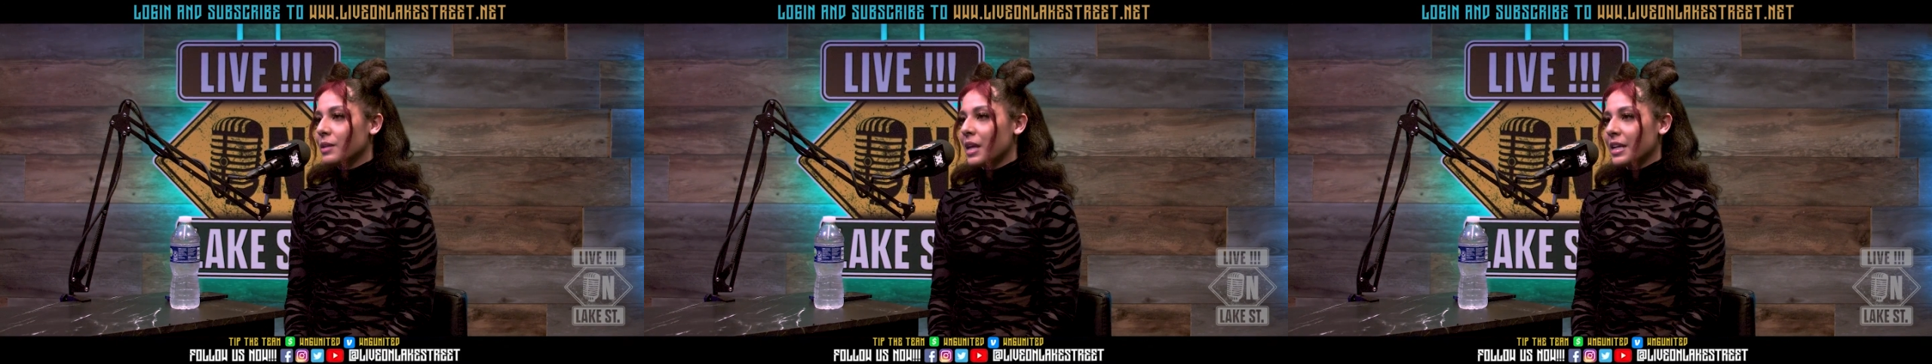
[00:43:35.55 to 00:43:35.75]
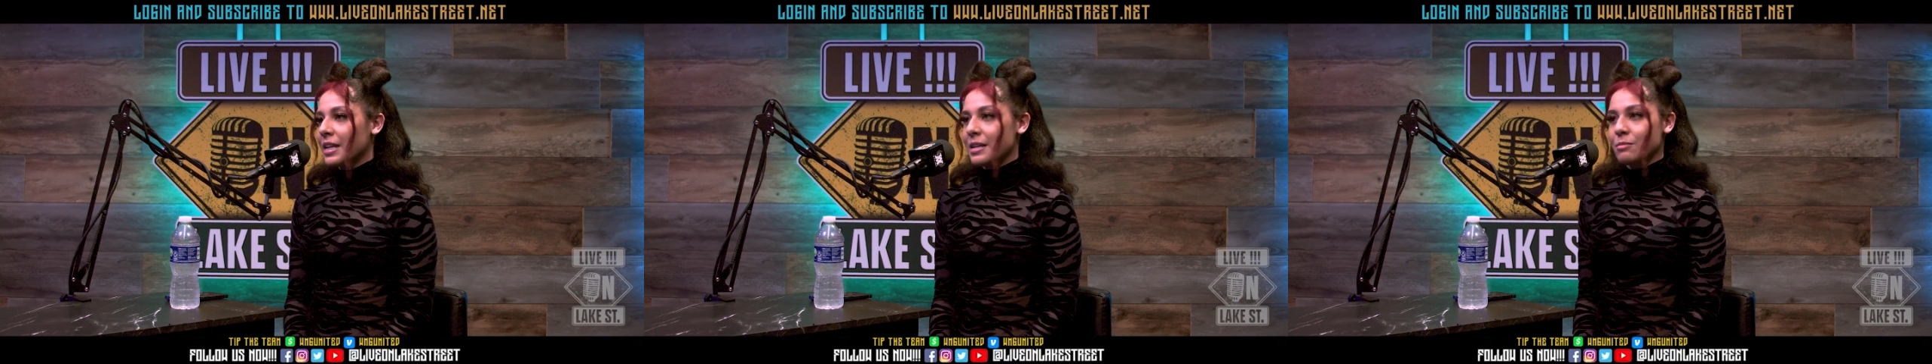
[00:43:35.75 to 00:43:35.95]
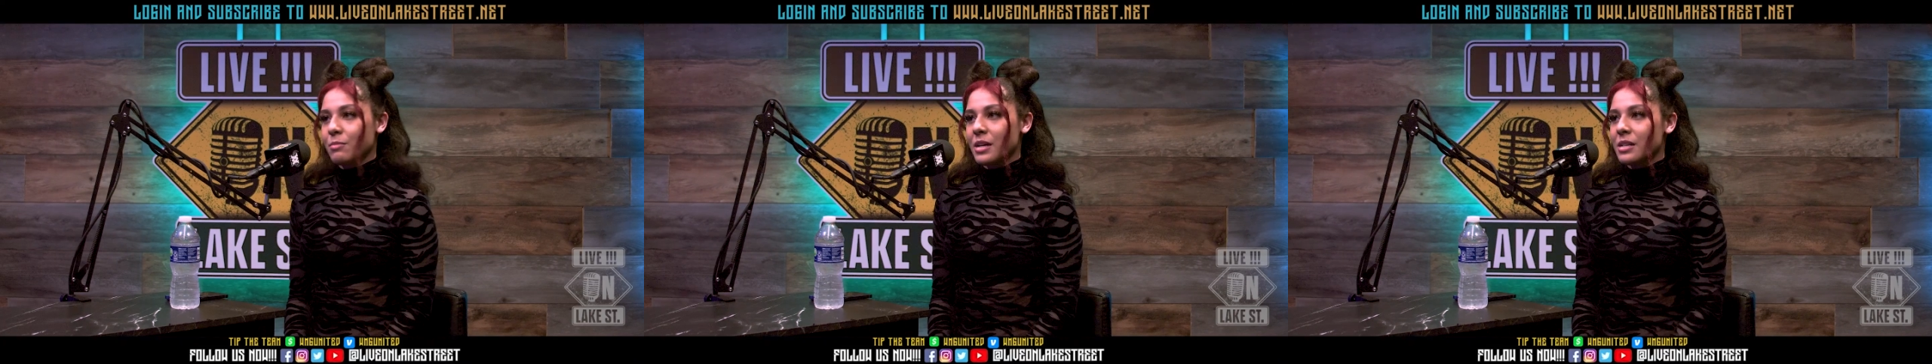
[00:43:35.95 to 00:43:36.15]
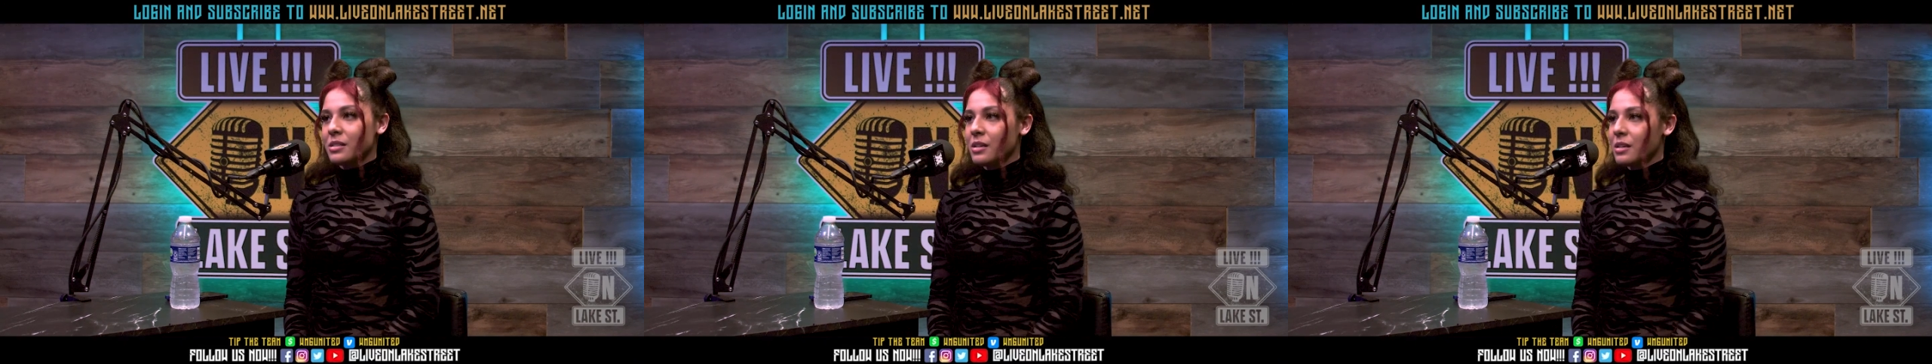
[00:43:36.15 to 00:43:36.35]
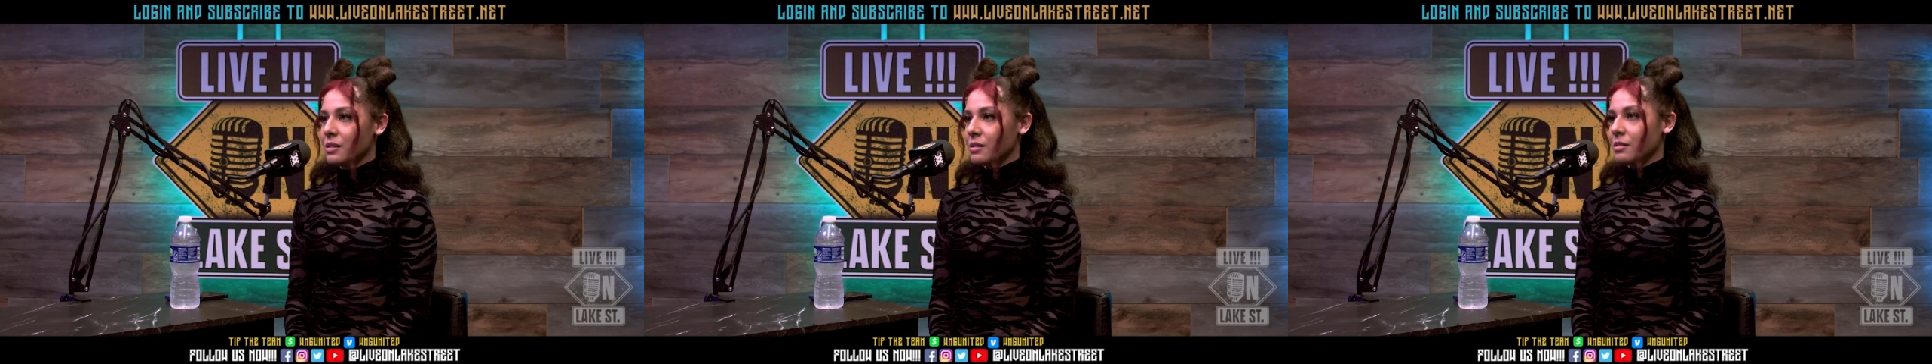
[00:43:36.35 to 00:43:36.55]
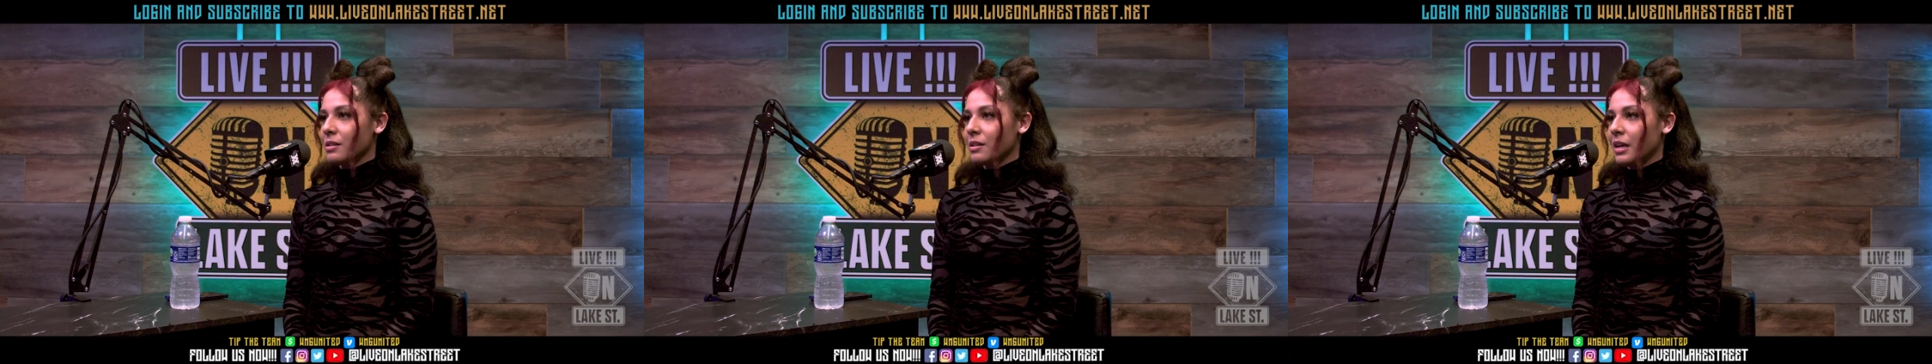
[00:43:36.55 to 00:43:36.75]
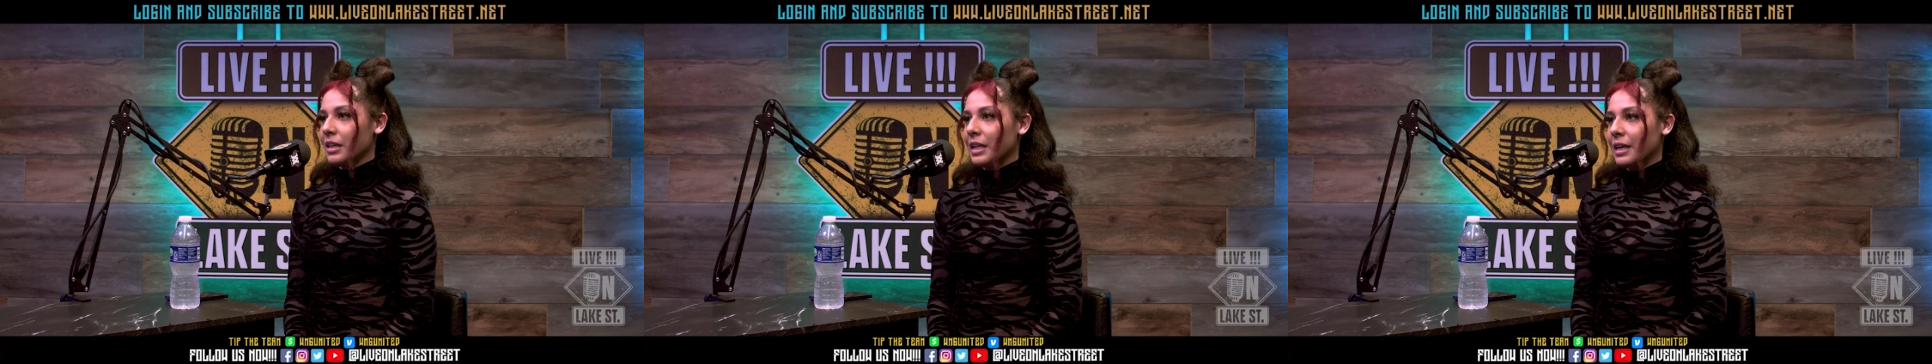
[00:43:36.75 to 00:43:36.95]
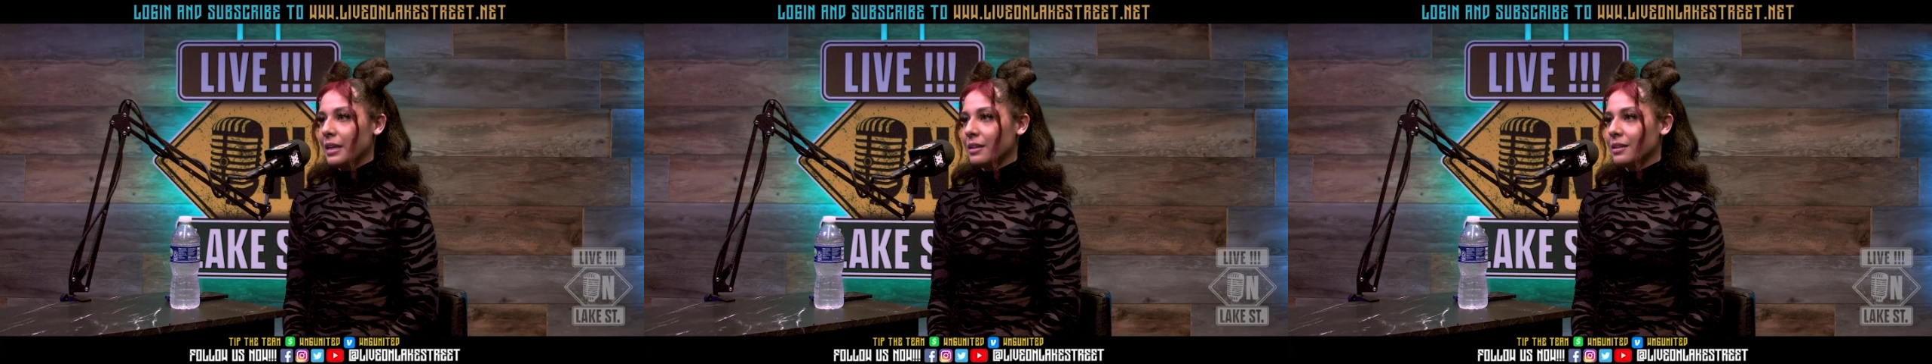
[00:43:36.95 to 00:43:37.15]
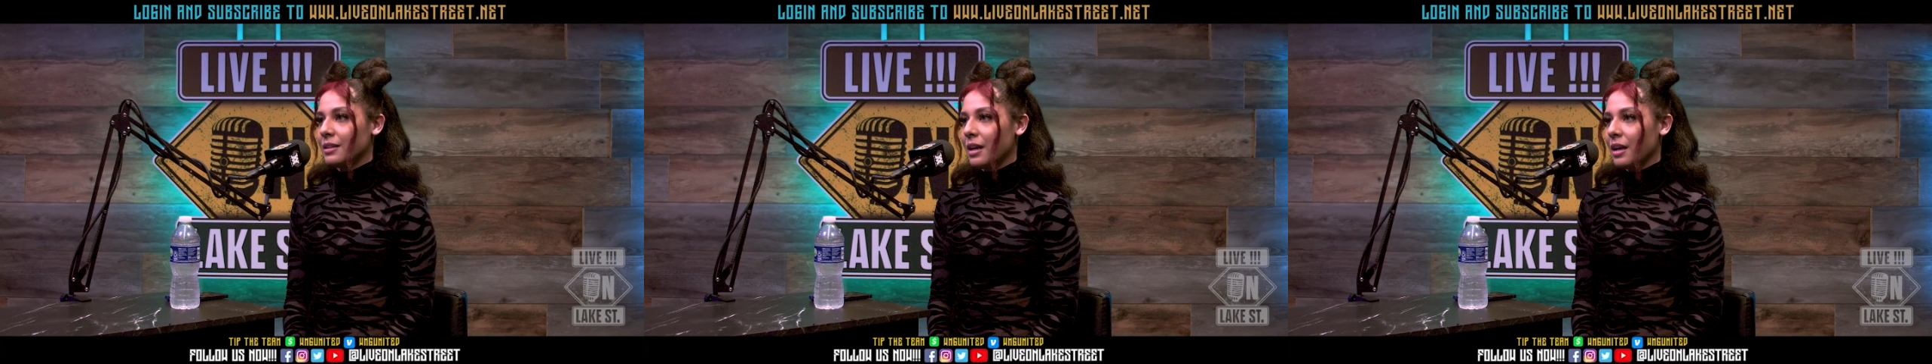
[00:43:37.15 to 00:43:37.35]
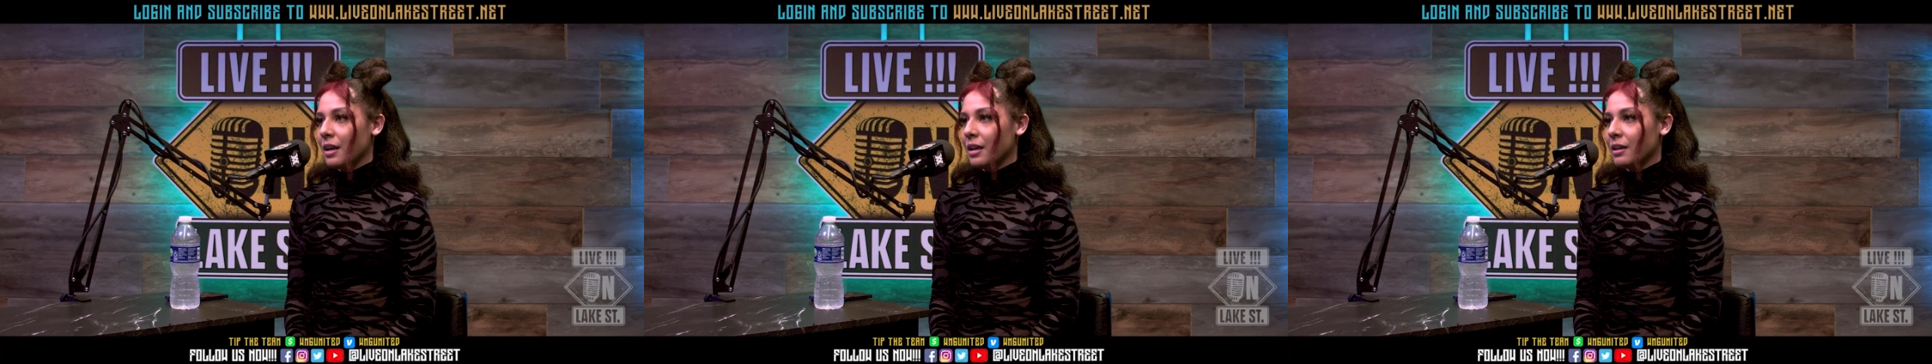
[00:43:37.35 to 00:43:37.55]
Like that's my sis at the end of the day.